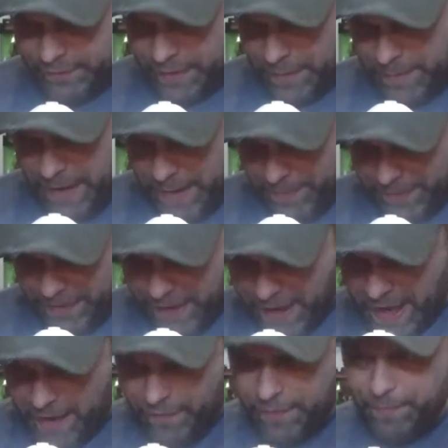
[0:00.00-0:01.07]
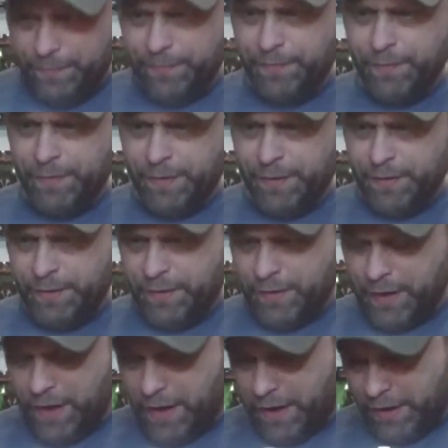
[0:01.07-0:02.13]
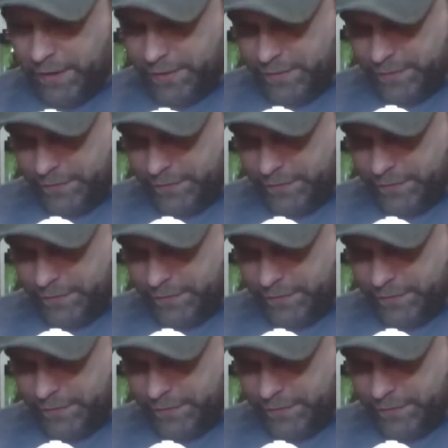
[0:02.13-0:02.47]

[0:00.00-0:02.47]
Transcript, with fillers: I'm happy to have him. Uh,